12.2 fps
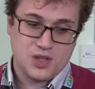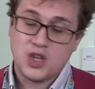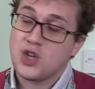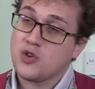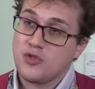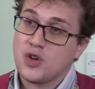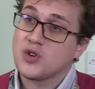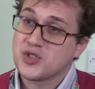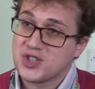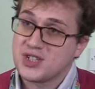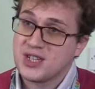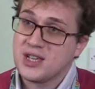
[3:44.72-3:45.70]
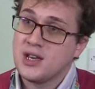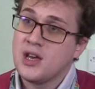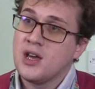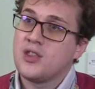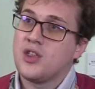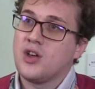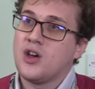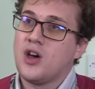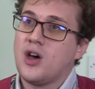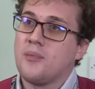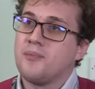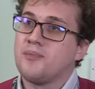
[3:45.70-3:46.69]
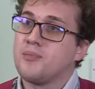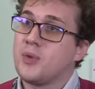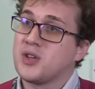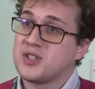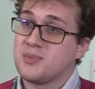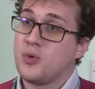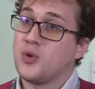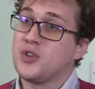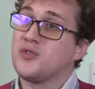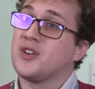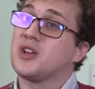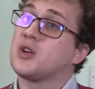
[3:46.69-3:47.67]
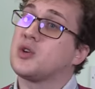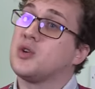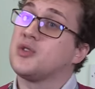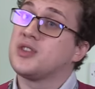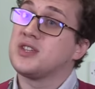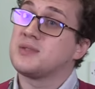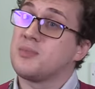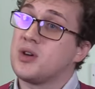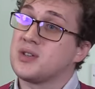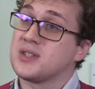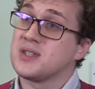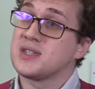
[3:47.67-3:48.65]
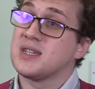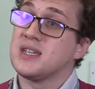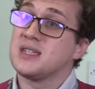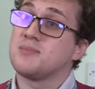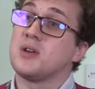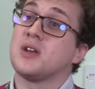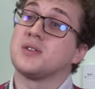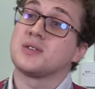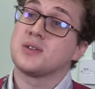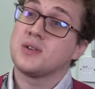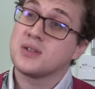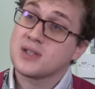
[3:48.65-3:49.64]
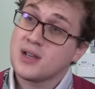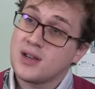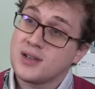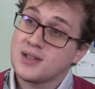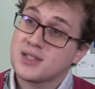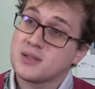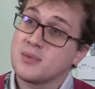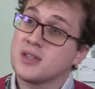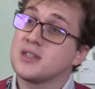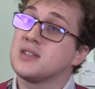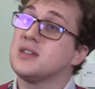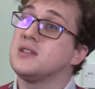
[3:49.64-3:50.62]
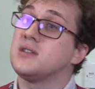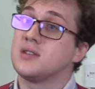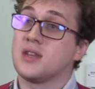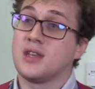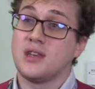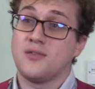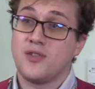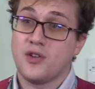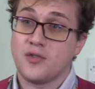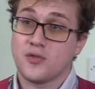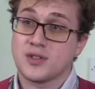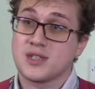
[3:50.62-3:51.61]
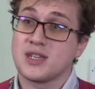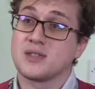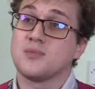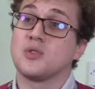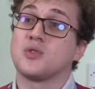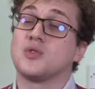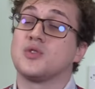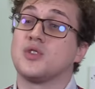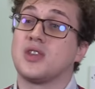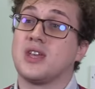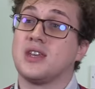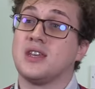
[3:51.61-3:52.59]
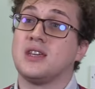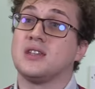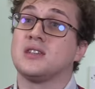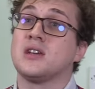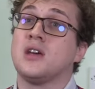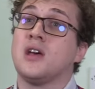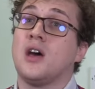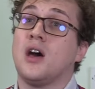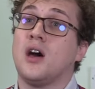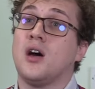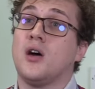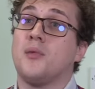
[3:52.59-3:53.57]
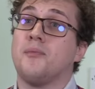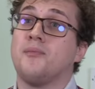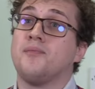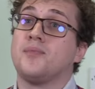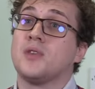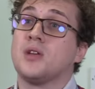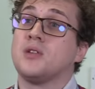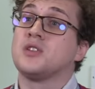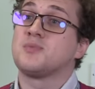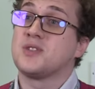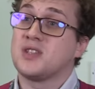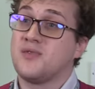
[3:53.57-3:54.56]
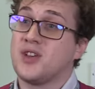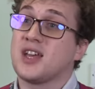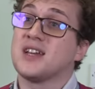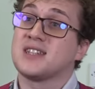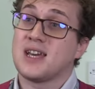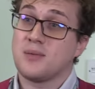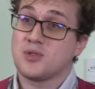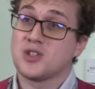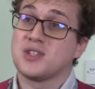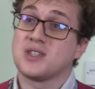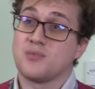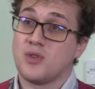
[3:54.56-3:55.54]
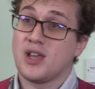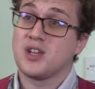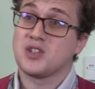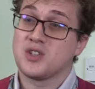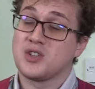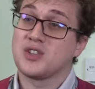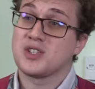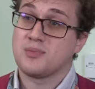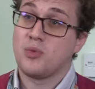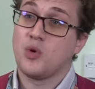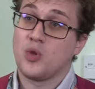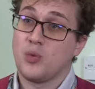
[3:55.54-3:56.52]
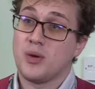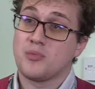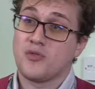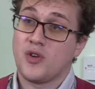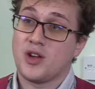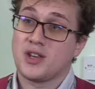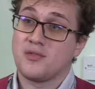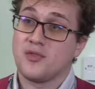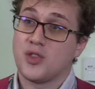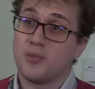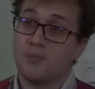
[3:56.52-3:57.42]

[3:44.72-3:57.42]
curiosity that might support you to think, could this person's needs be understood as a learning disability? Do they need further assessment or do they need specific adaptions in relation to the support that we're providing for